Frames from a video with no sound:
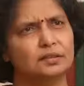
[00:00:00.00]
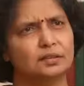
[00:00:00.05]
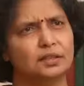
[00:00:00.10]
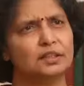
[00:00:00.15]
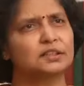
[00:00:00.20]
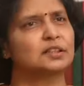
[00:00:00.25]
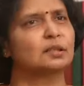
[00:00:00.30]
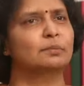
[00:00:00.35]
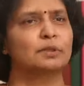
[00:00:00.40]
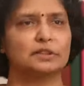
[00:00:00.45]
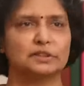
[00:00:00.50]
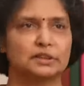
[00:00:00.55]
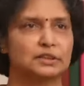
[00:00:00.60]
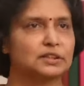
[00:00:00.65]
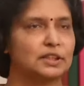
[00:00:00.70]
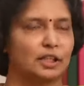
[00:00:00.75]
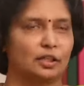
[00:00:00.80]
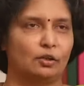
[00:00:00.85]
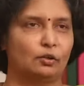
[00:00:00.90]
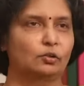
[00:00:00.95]
disturbances
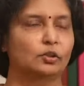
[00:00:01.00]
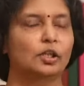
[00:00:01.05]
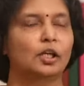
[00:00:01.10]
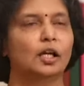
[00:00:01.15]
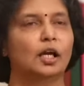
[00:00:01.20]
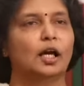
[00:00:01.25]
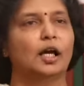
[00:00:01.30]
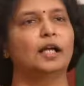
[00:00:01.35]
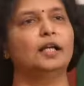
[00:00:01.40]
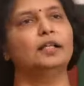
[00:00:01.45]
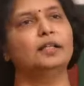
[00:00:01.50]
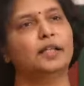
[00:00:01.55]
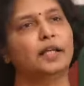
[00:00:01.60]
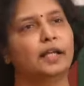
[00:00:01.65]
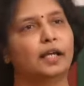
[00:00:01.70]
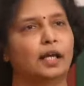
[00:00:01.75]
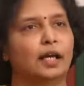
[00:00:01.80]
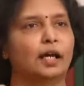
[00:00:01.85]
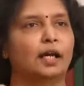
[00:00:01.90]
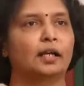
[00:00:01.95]
around and they
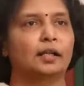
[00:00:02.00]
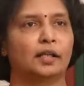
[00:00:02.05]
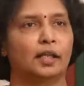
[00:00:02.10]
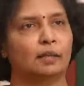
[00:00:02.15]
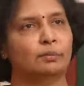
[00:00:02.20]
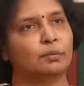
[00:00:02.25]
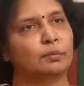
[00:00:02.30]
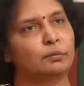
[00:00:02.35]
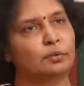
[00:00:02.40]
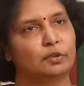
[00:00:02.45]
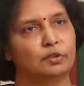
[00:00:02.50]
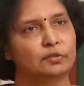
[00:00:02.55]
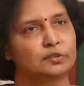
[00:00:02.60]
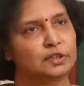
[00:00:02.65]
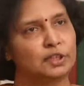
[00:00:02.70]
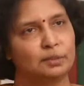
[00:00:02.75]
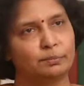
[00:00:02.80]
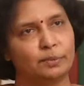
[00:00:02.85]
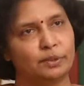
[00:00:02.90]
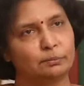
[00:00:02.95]
are capable of
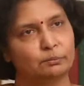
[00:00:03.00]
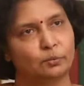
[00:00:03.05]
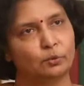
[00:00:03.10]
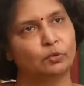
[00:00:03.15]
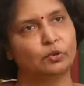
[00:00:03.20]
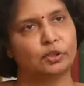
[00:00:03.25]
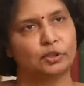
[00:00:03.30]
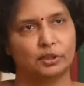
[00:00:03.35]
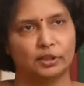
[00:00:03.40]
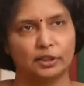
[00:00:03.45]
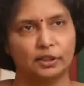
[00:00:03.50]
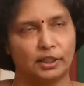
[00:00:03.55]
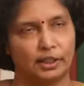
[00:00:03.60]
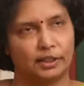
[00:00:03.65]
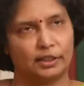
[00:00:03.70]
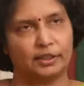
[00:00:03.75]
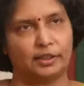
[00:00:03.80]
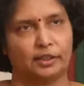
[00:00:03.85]
sleeping more in the night